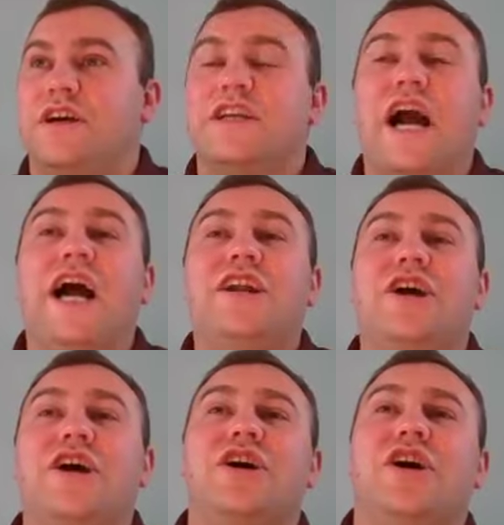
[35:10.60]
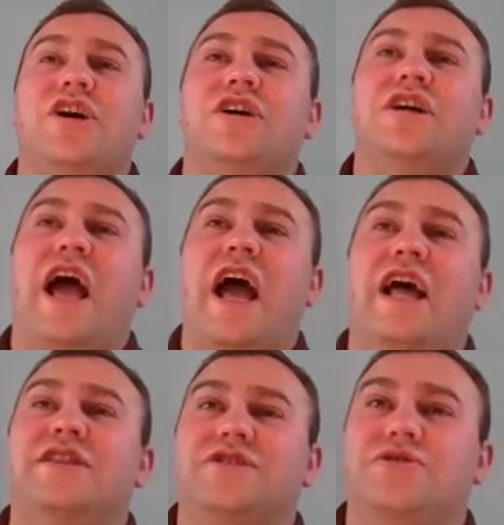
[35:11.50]
God
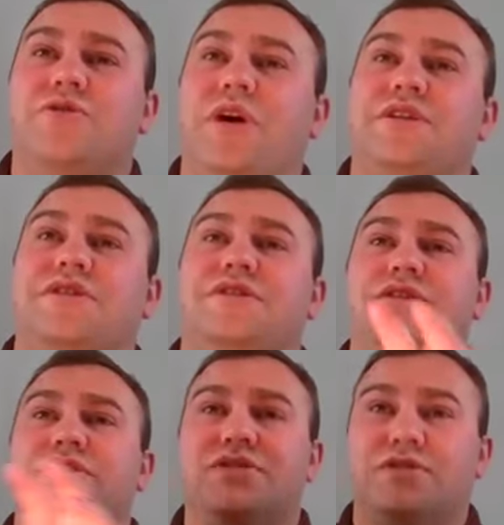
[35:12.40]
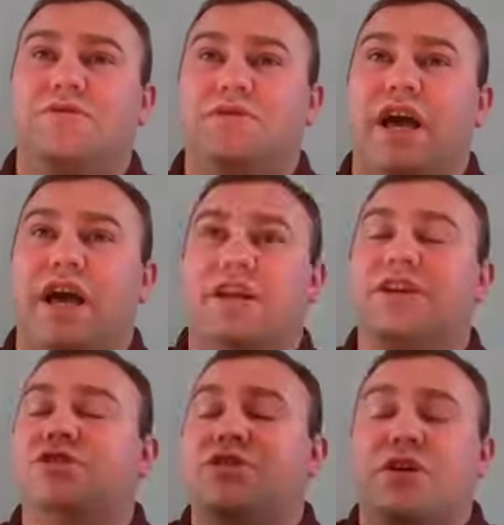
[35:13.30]
had the choice to do that.
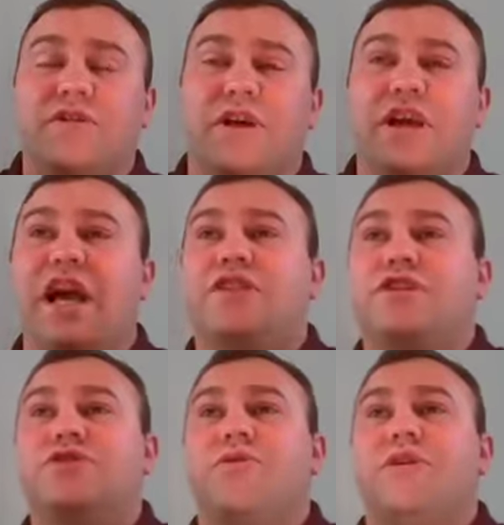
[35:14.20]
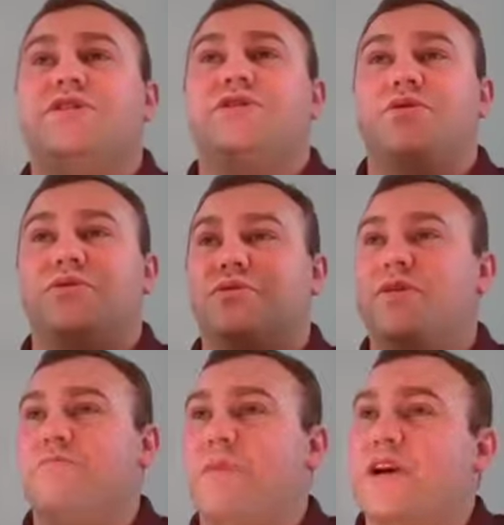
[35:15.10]
He had the choice to
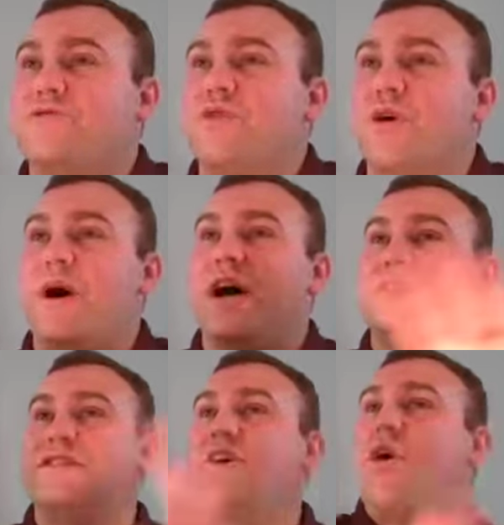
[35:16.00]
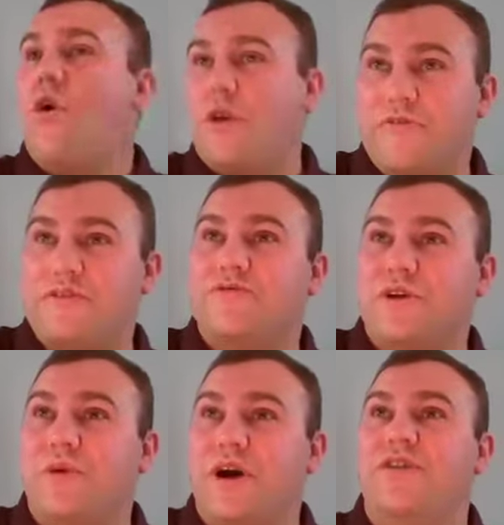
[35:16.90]
make us robots or give us
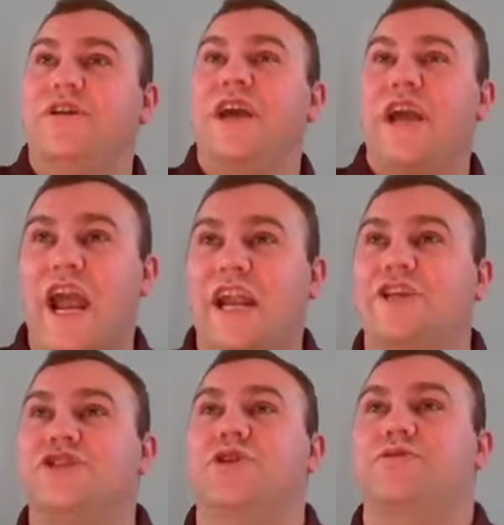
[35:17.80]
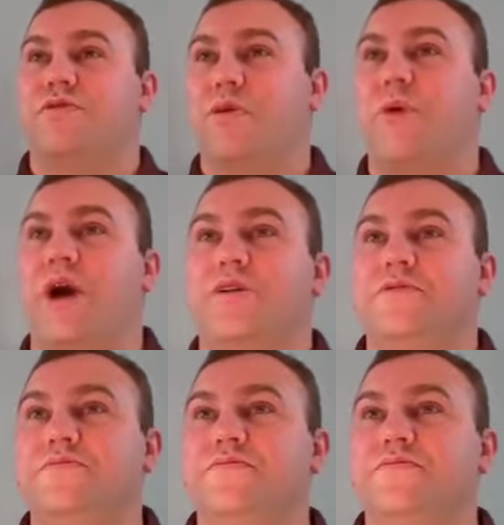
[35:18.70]
free will, and he chose free will.